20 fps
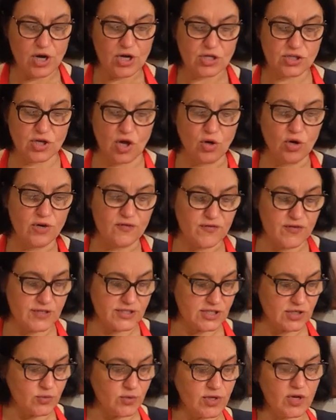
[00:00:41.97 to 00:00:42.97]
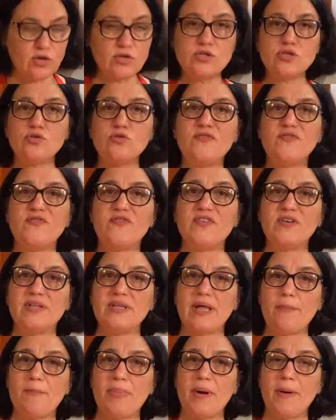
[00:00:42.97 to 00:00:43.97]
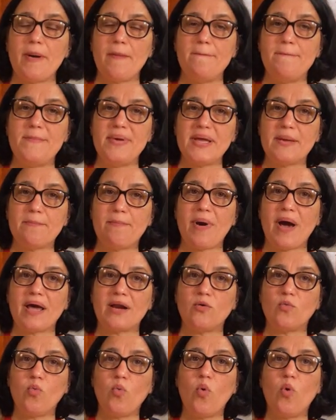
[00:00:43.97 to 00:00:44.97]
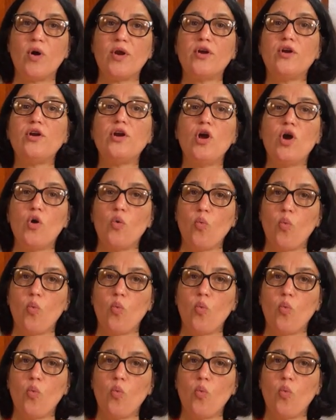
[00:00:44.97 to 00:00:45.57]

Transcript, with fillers: So first thing we're going to do, fill up a big pot of water,